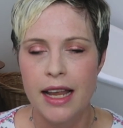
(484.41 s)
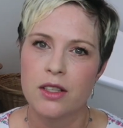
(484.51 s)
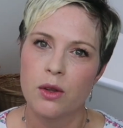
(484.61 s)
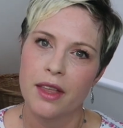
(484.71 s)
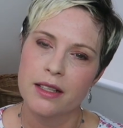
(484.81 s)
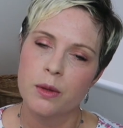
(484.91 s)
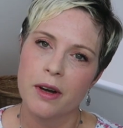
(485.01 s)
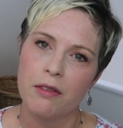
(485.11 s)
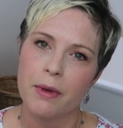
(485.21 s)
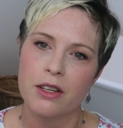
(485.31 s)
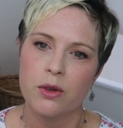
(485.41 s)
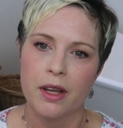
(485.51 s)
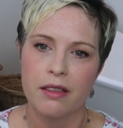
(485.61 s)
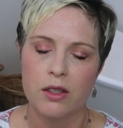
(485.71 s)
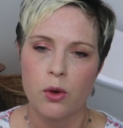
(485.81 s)
And so that's what I've been
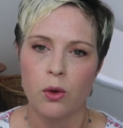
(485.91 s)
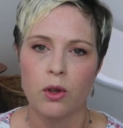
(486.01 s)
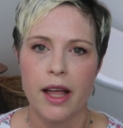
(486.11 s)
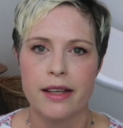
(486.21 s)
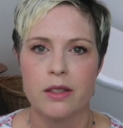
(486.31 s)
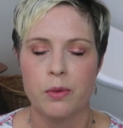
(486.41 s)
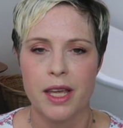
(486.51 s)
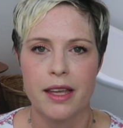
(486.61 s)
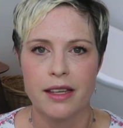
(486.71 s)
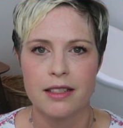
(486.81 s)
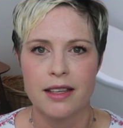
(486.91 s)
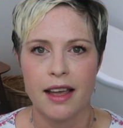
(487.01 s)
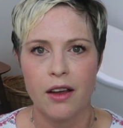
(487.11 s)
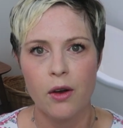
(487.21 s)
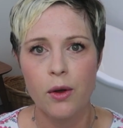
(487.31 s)
doing this whole last week is
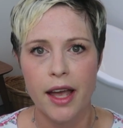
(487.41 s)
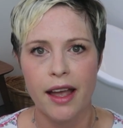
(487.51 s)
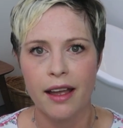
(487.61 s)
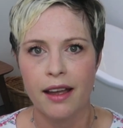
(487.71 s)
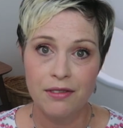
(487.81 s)
like, okay,